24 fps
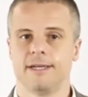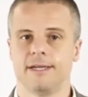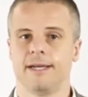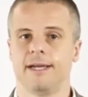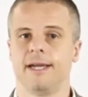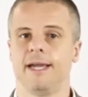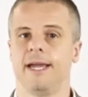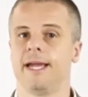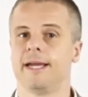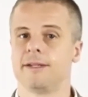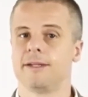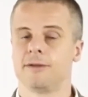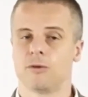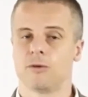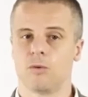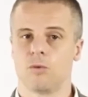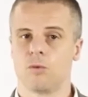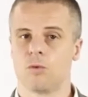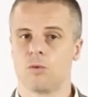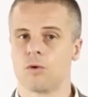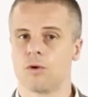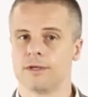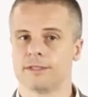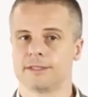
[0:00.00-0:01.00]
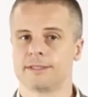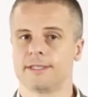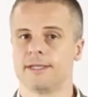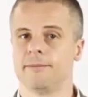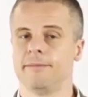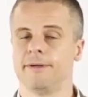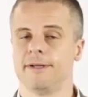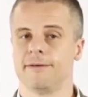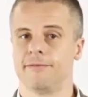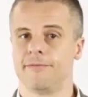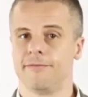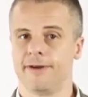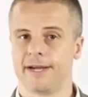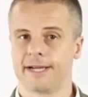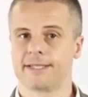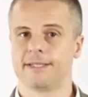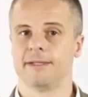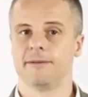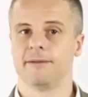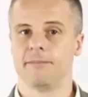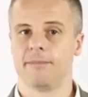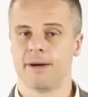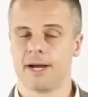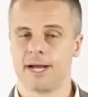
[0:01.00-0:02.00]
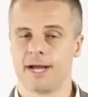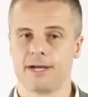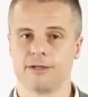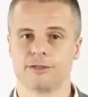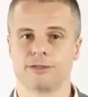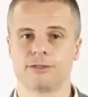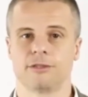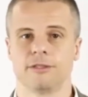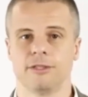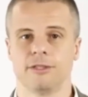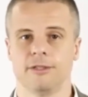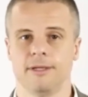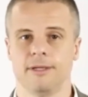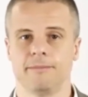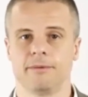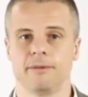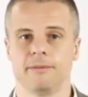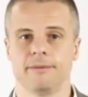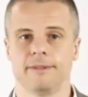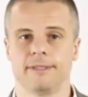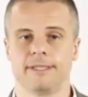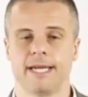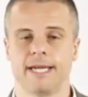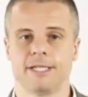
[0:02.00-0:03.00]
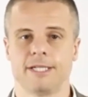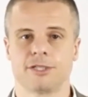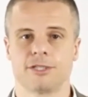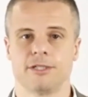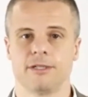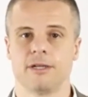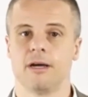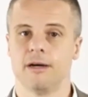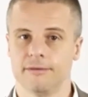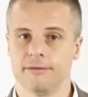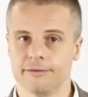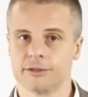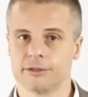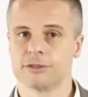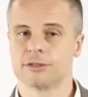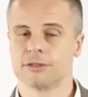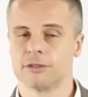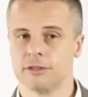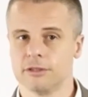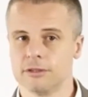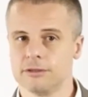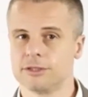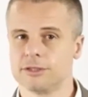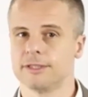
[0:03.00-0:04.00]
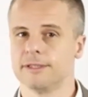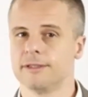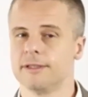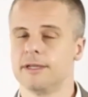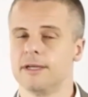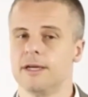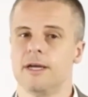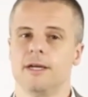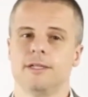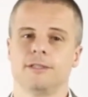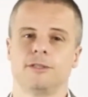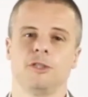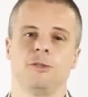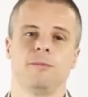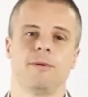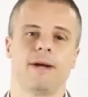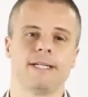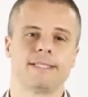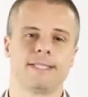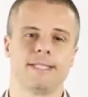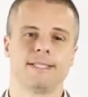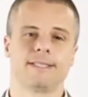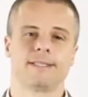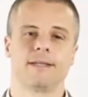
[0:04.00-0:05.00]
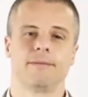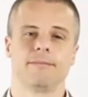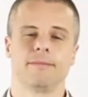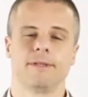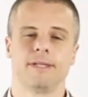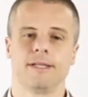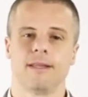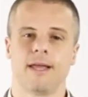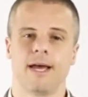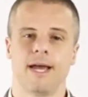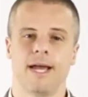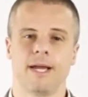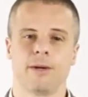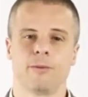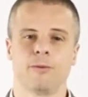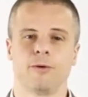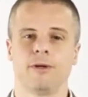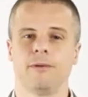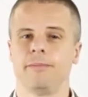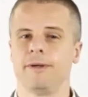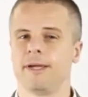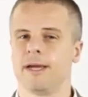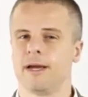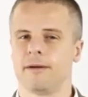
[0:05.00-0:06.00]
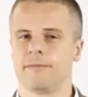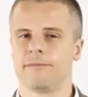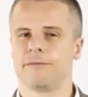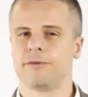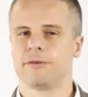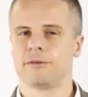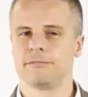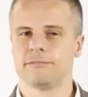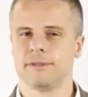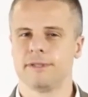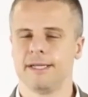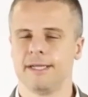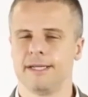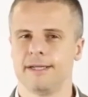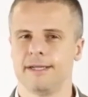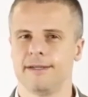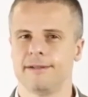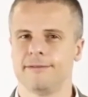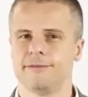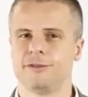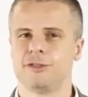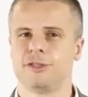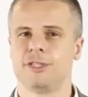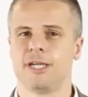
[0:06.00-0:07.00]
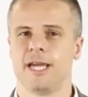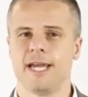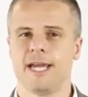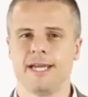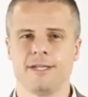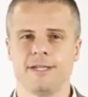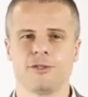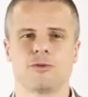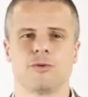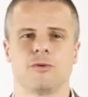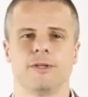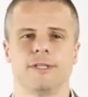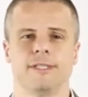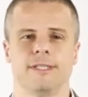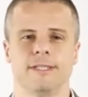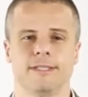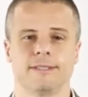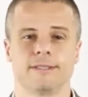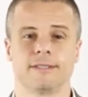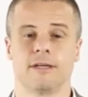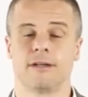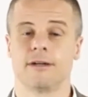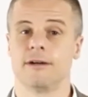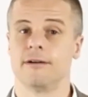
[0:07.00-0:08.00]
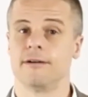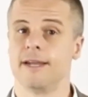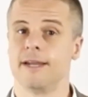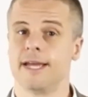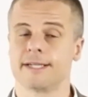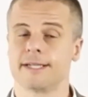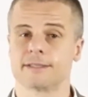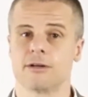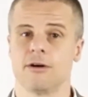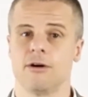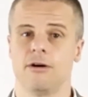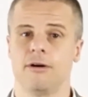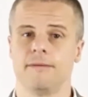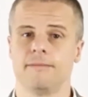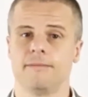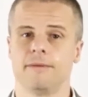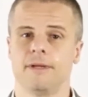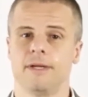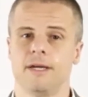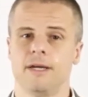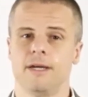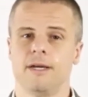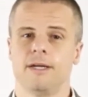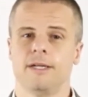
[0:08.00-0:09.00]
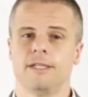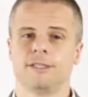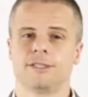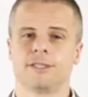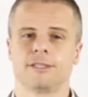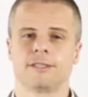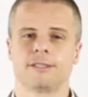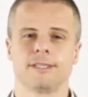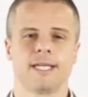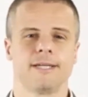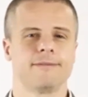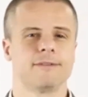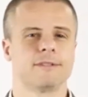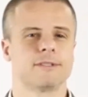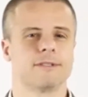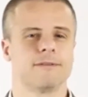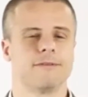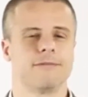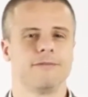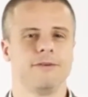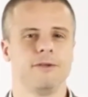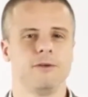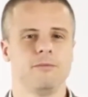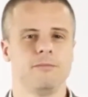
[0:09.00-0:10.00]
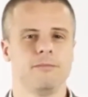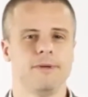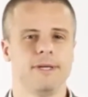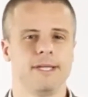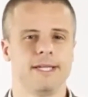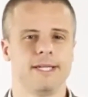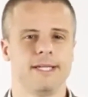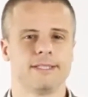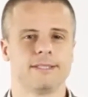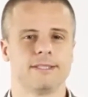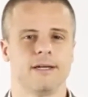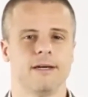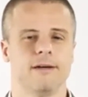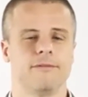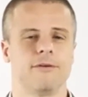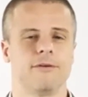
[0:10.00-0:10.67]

and or is going to be affected by your implementation of your solution. So you might say something like, would it be helpful if Jane joined us on our next call just to give us a few minutes of